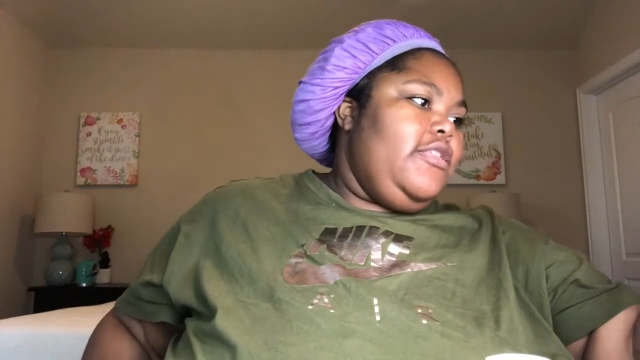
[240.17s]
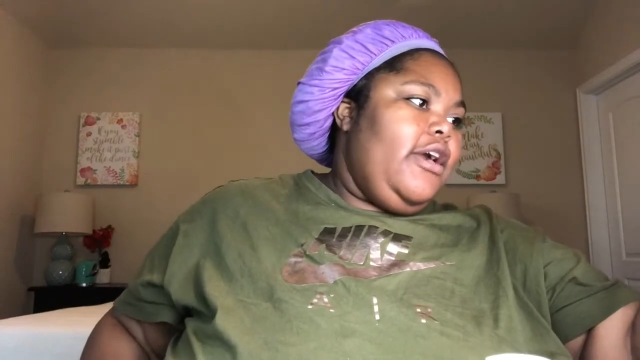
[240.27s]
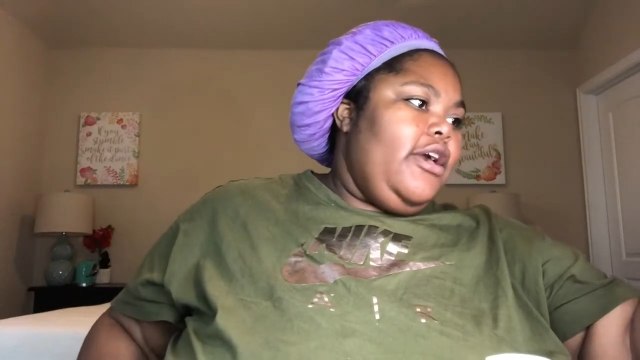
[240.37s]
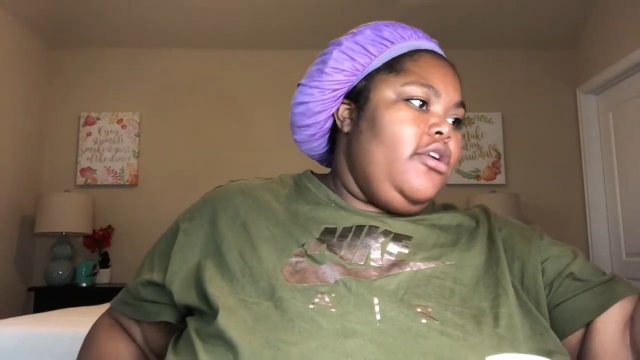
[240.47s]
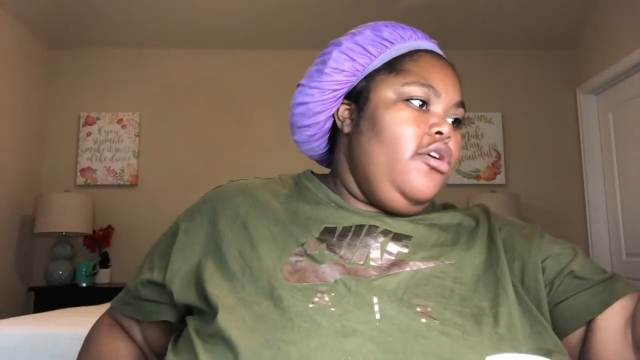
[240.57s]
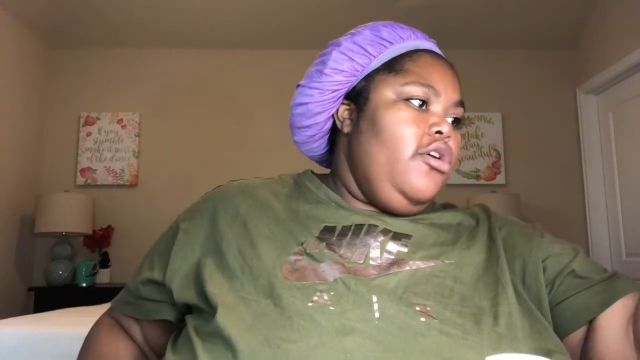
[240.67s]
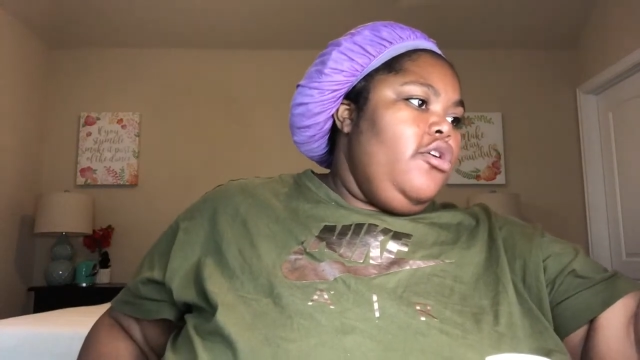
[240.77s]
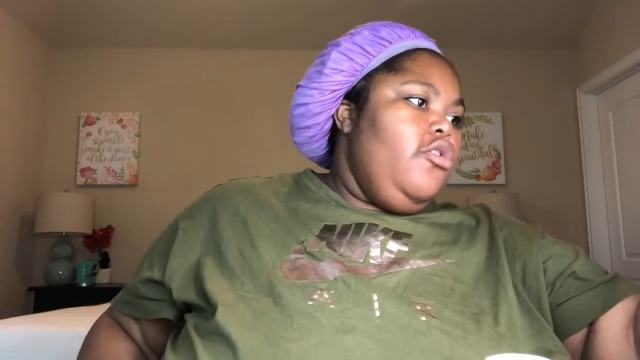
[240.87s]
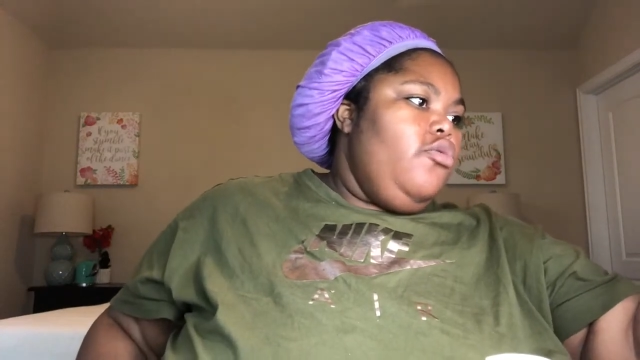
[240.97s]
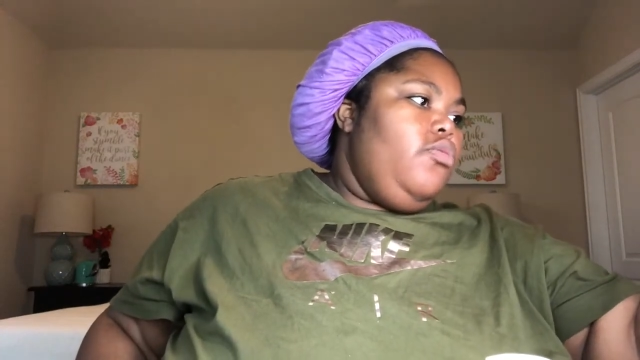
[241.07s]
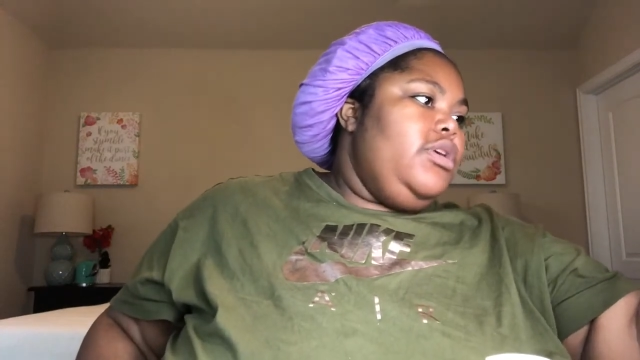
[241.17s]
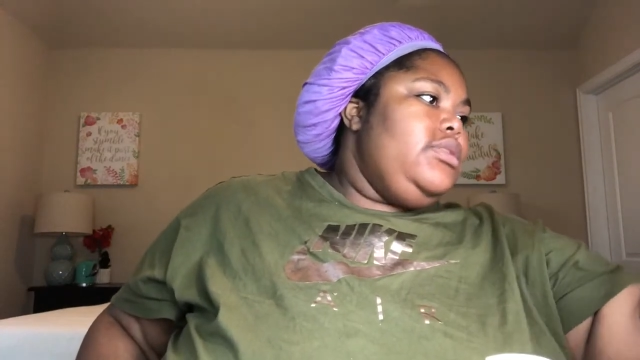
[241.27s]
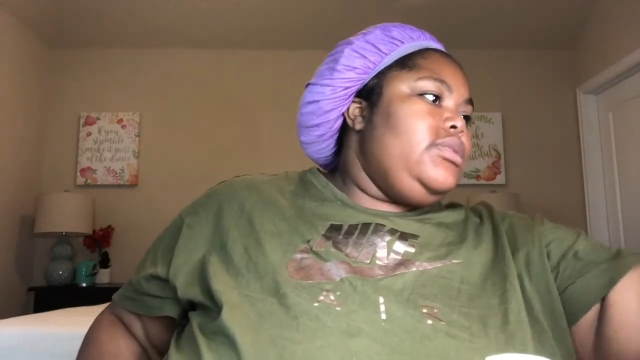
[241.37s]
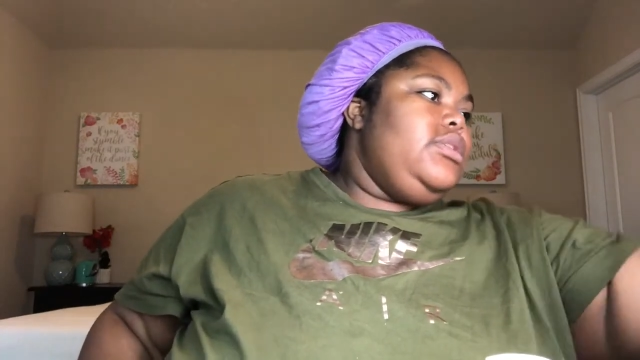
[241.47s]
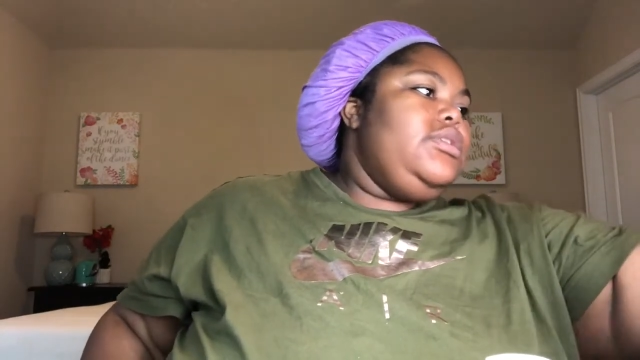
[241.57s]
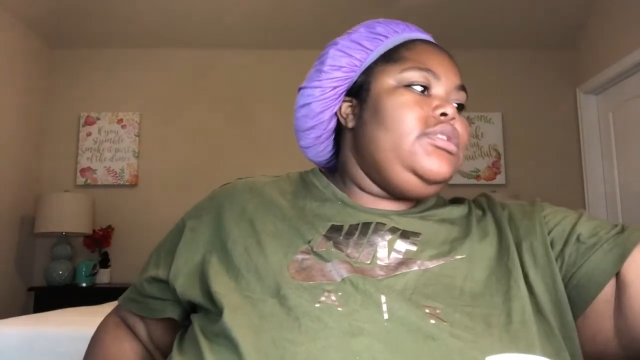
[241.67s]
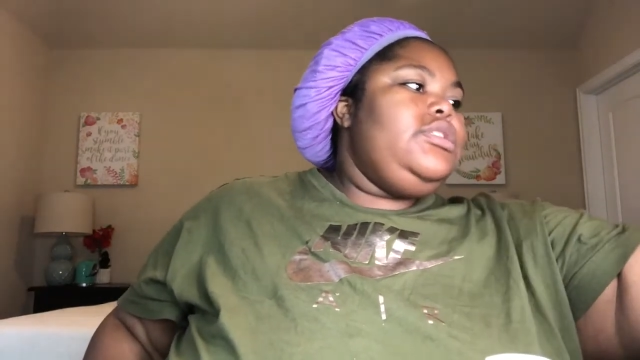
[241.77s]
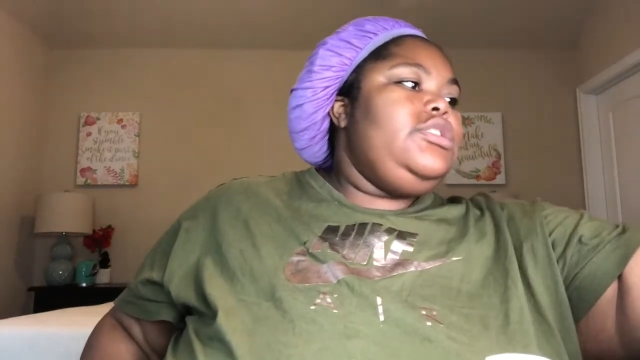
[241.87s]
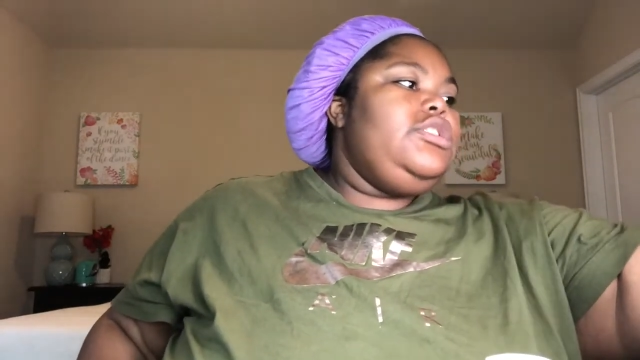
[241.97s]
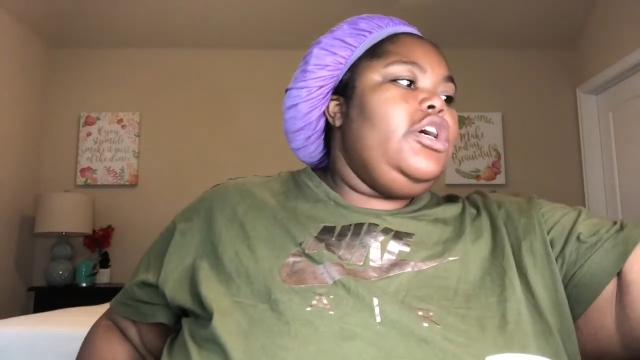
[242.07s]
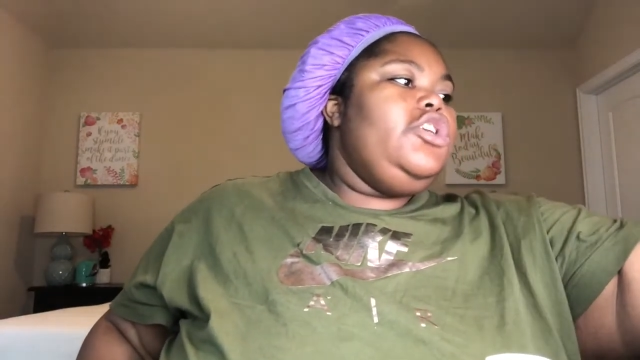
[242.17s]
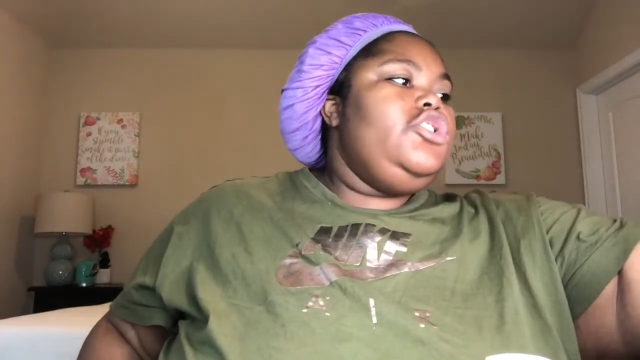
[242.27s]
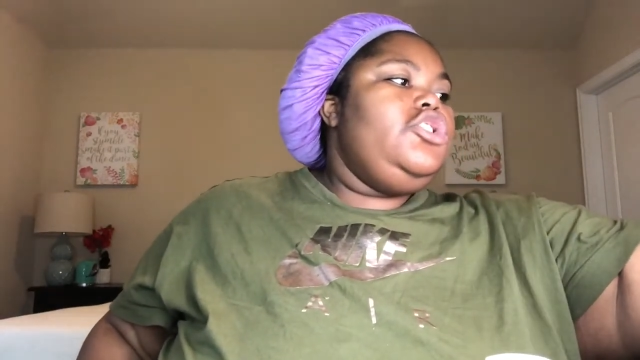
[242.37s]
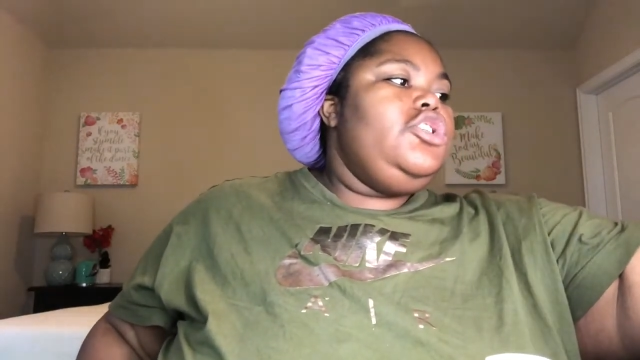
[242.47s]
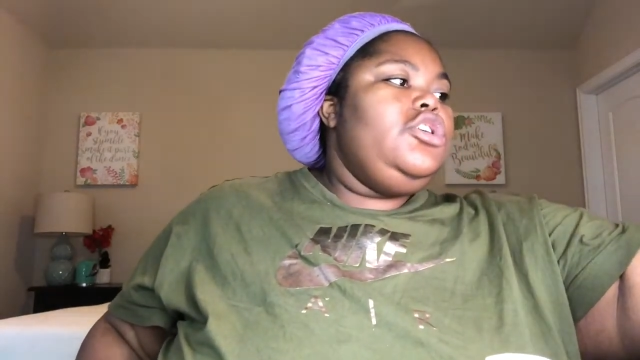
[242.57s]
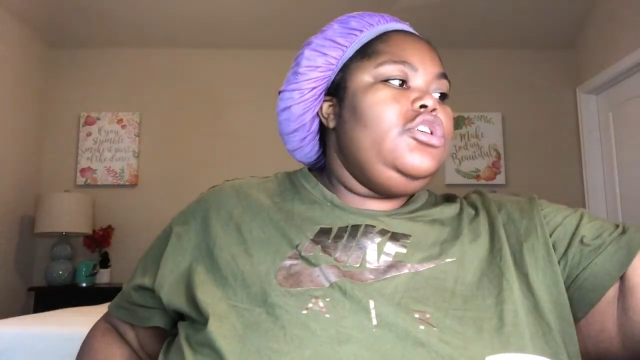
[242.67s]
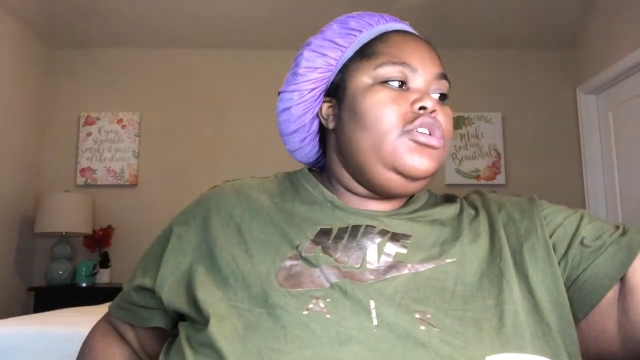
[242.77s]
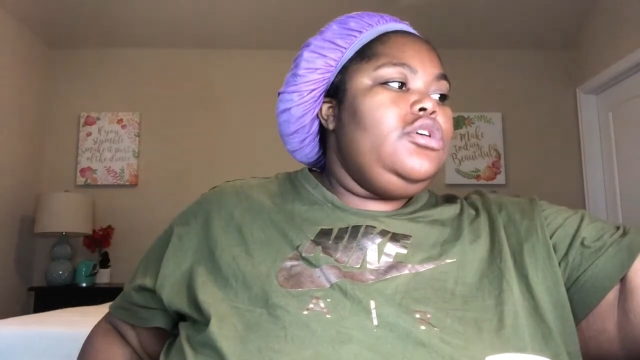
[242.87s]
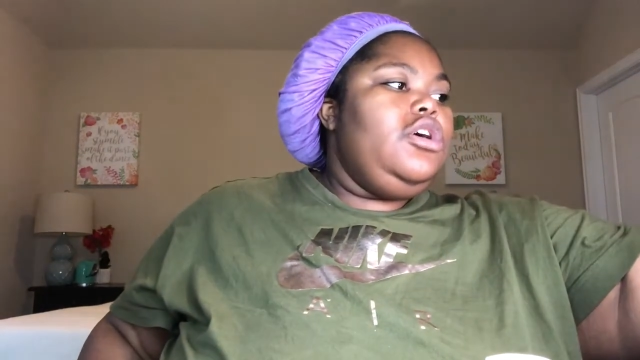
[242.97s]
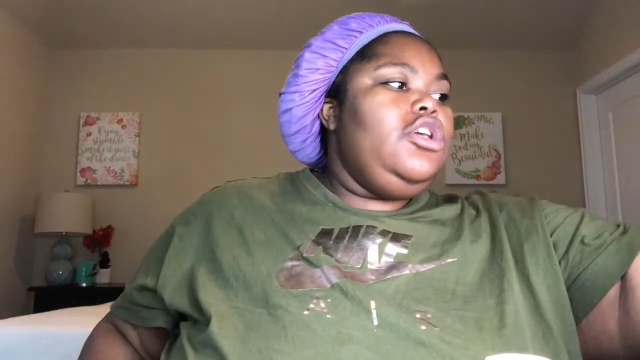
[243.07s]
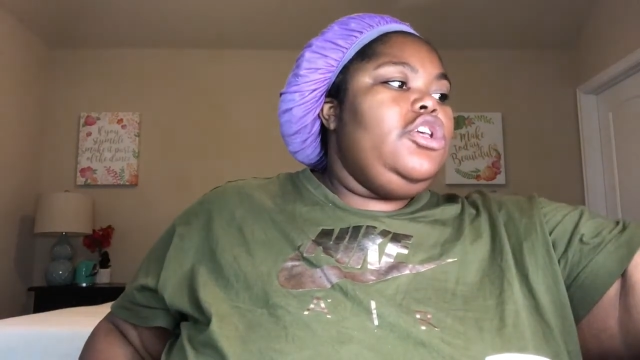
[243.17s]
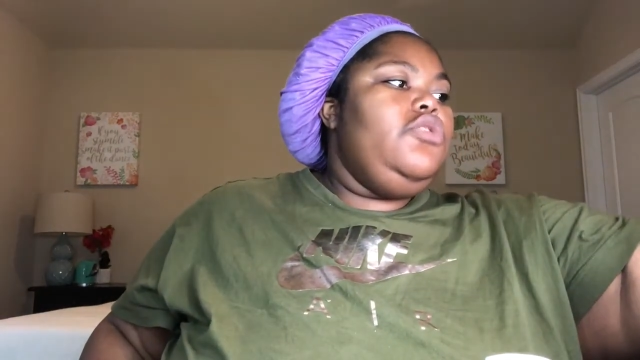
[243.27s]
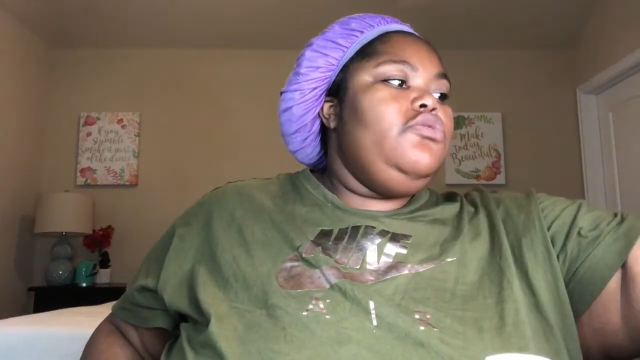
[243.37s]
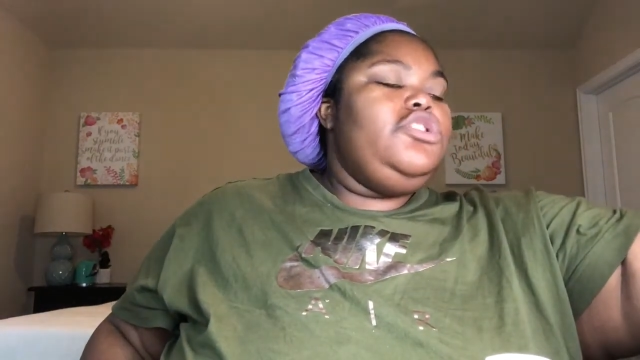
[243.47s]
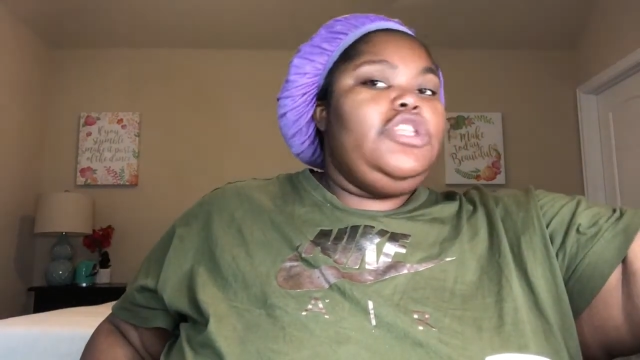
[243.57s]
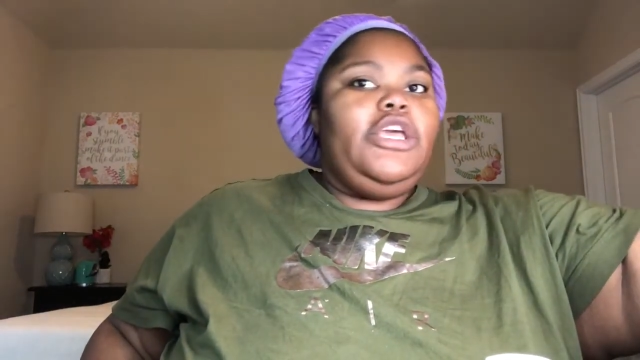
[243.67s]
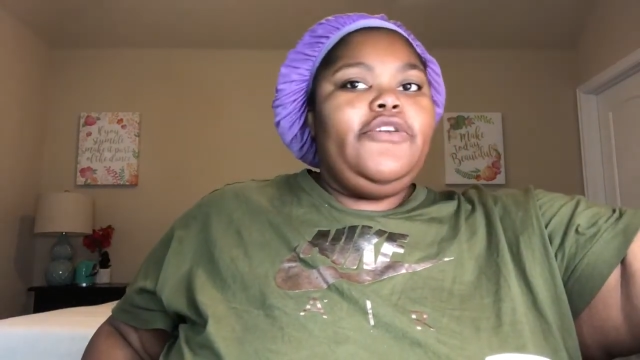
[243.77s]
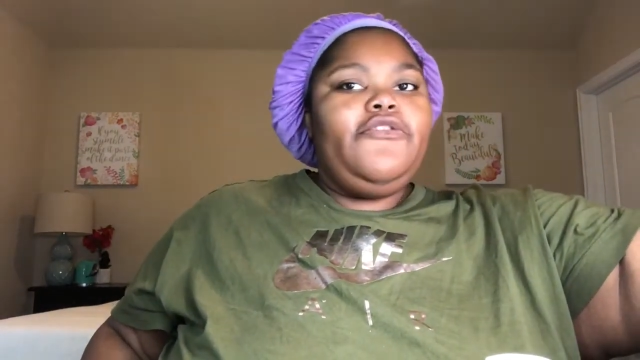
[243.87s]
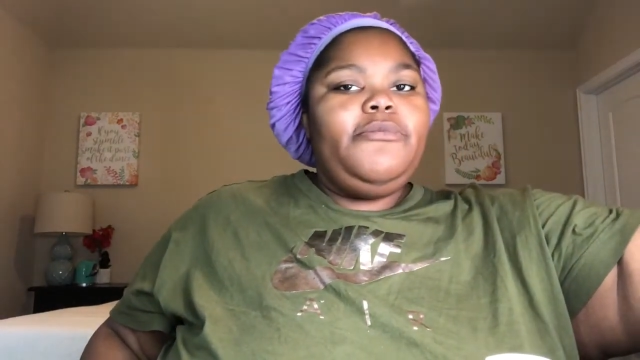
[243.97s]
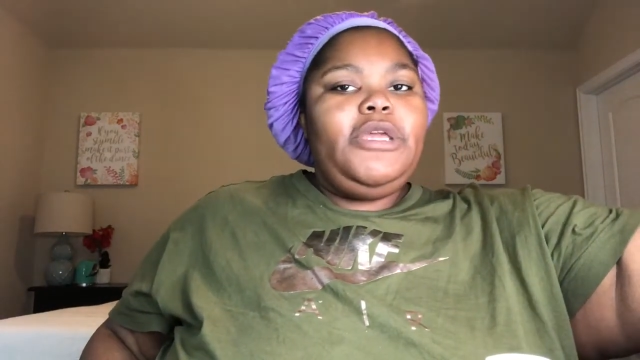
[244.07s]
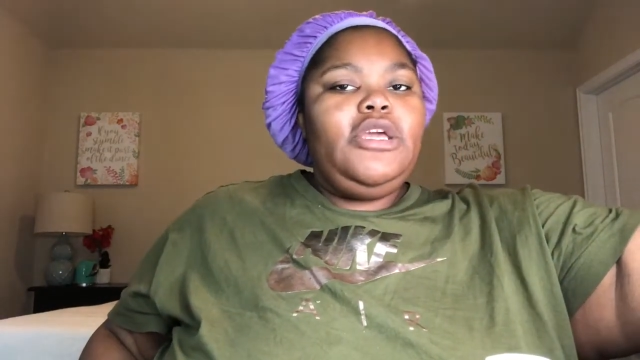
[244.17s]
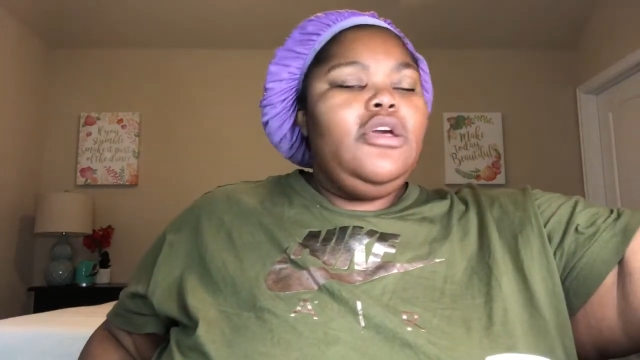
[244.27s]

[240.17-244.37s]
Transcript: that was such a huge thing for me.